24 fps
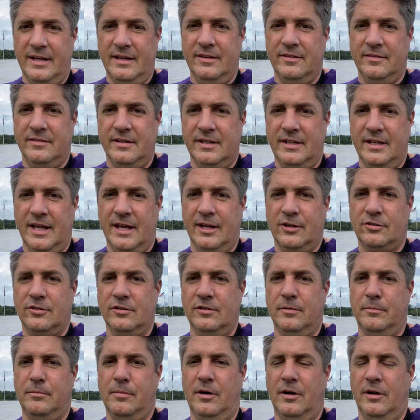is the
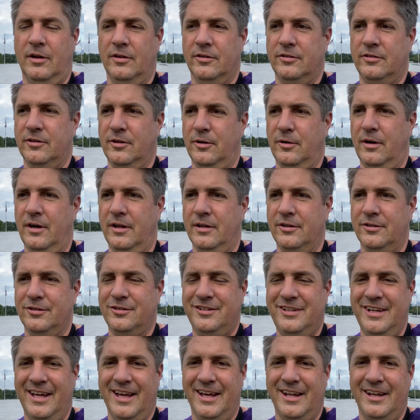National Mall. So
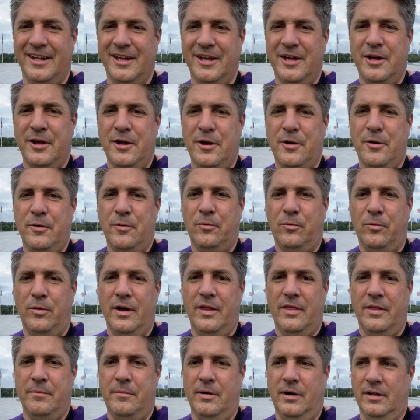understand
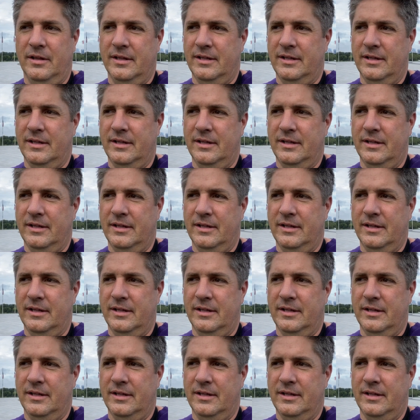what the mall